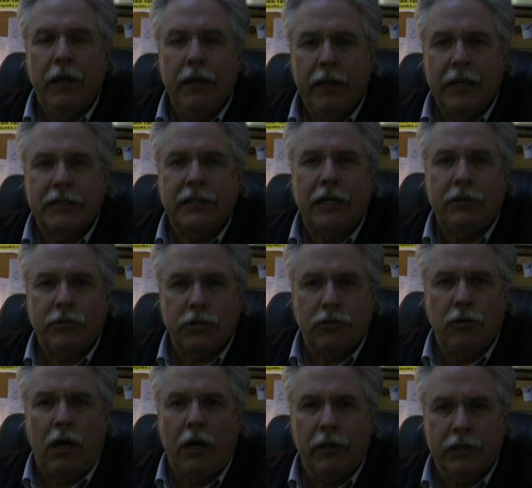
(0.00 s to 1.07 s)
That's how
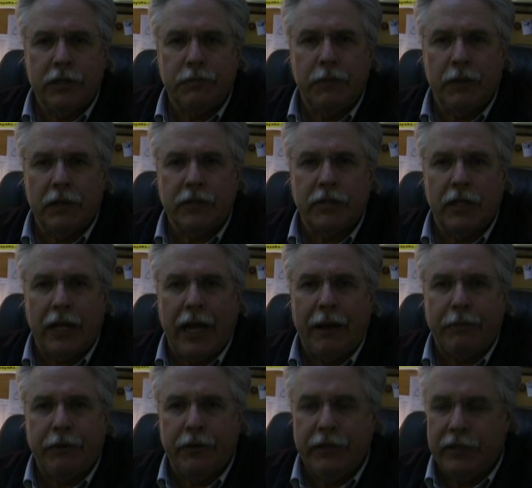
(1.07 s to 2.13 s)
strong this pitless
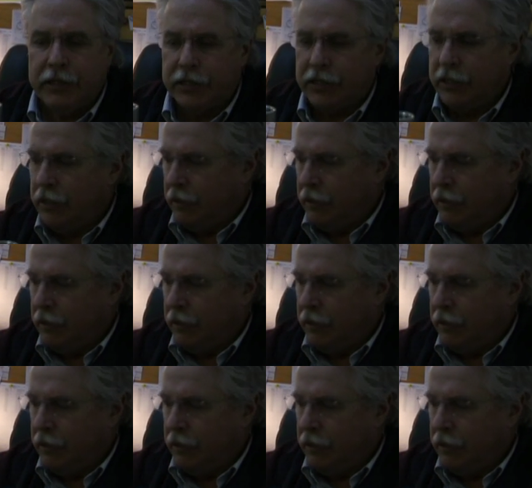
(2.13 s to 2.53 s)
adapter is.